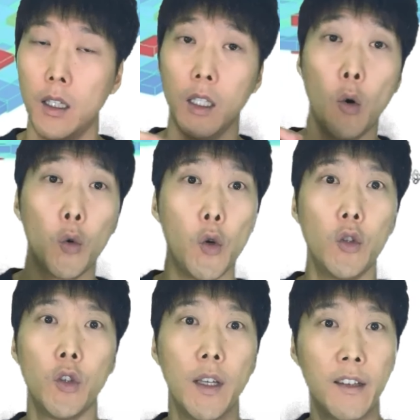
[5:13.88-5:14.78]
in order
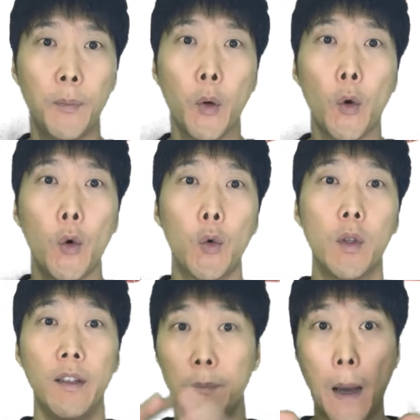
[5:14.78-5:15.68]
to explore
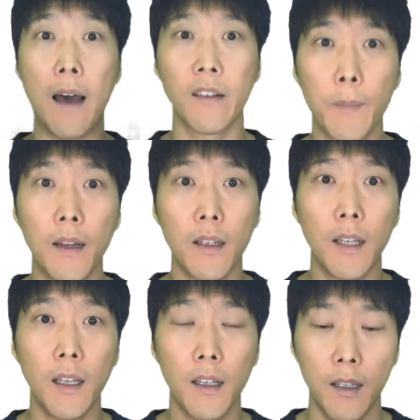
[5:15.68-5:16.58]
this
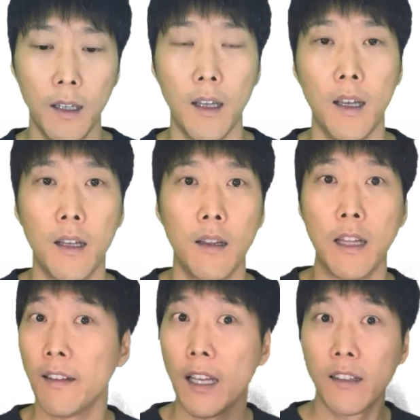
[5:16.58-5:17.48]
possibility,
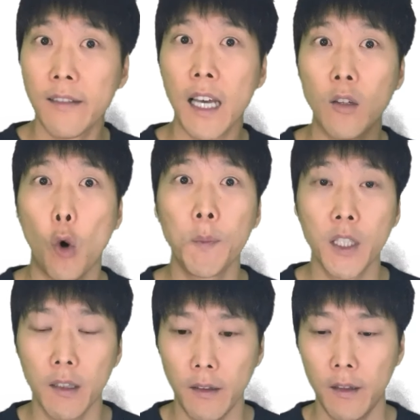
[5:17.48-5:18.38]
let's say design
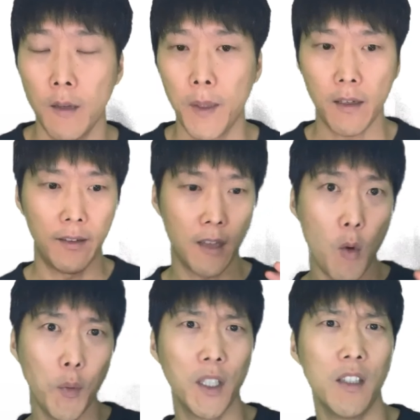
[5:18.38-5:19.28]
options, because
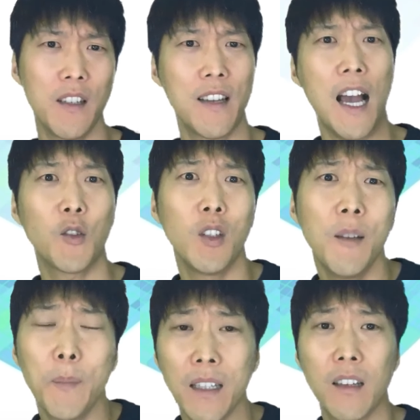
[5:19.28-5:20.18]
some options actually
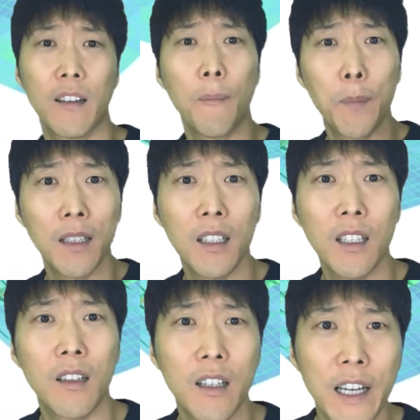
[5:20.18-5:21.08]
meet some
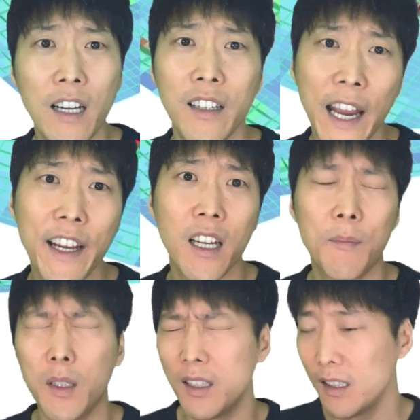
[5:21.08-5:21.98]
particular criteria,
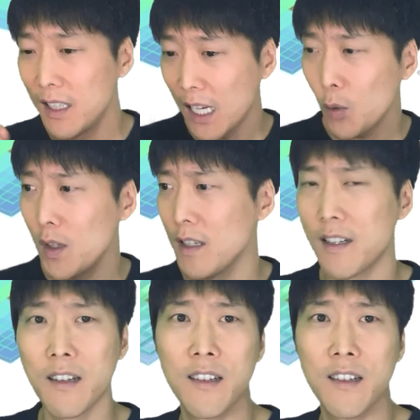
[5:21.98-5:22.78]
but the other one is